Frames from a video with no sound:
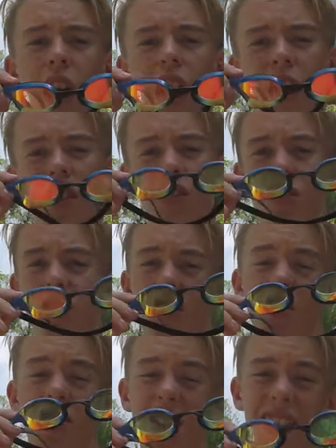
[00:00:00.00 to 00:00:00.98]
And this is
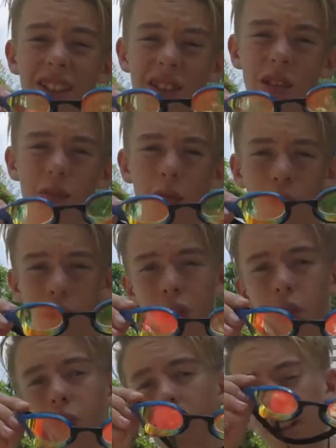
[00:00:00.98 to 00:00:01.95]
the season
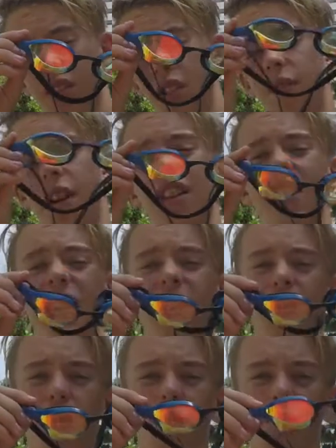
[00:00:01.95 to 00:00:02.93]
review, as I've had
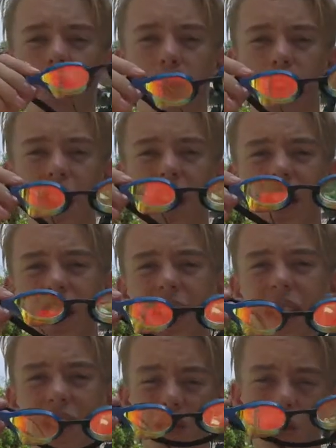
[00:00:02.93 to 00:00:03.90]
these goggles for
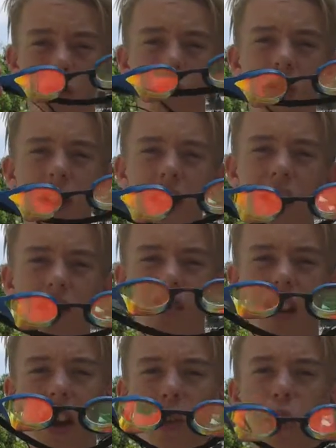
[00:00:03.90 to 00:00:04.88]
nearly 2
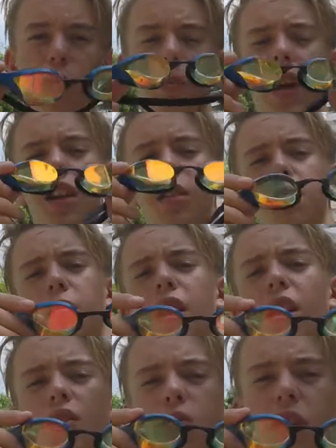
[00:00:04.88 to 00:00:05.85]
years. I got them back in
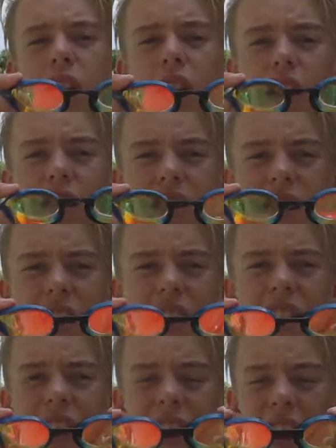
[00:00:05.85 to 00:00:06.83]
May
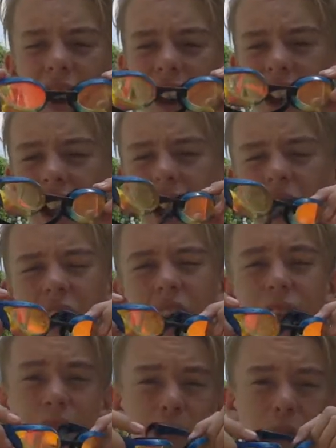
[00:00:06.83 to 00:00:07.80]
2019.
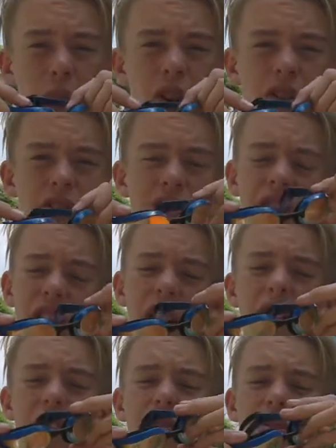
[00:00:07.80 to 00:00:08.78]
And at first
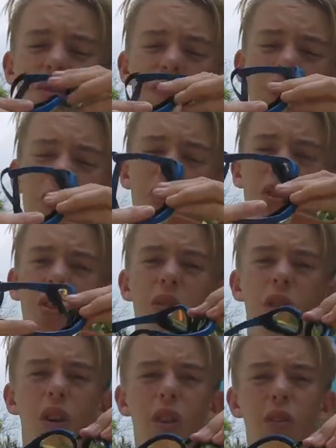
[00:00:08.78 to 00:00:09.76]
I used them for
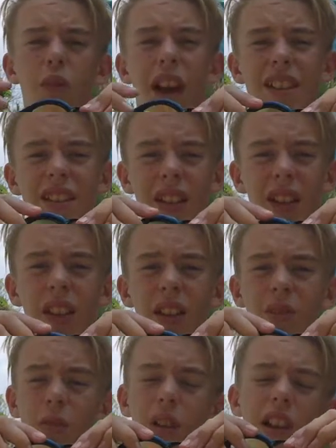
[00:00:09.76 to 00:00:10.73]
only racing,
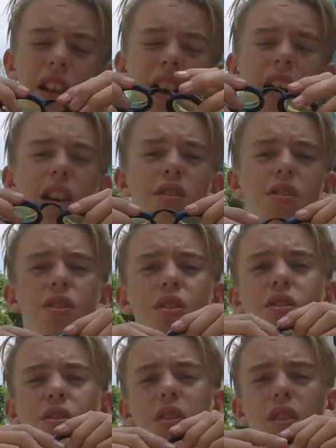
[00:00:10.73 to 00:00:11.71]
really. I used to
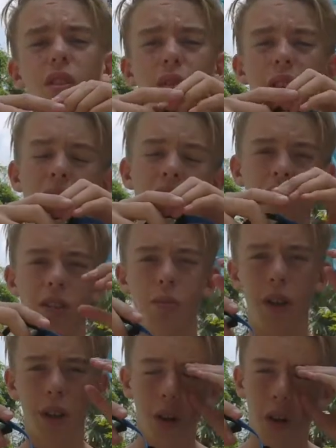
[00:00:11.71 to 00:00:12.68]
use a lot of
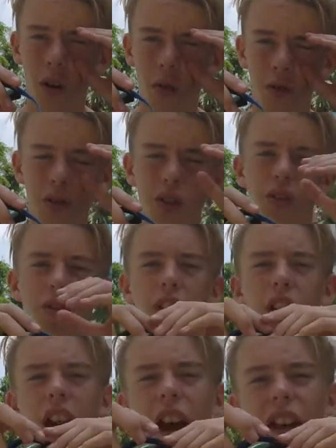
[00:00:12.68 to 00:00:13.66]
speedo goggles just
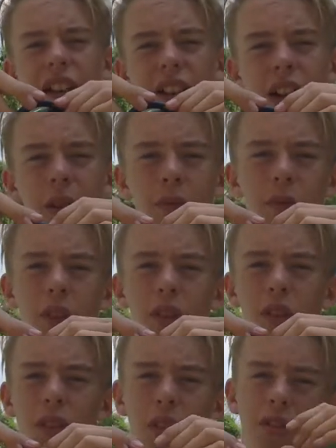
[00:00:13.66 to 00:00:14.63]
for added comfort,
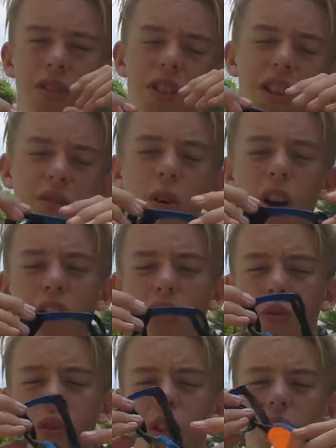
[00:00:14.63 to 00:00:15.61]
because that's what I
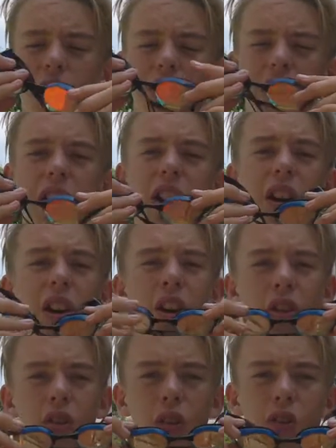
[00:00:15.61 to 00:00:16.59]
enjoyed using
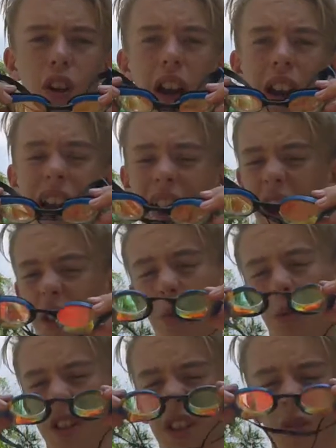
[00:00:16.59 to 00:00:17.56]
during training, and I
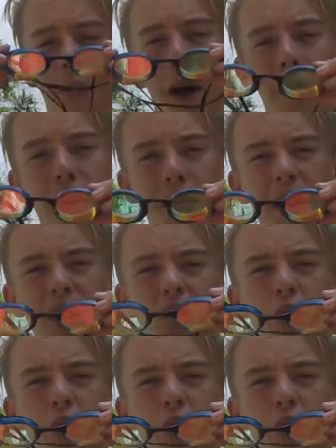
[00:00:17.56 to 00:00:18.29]
thought these might be a bit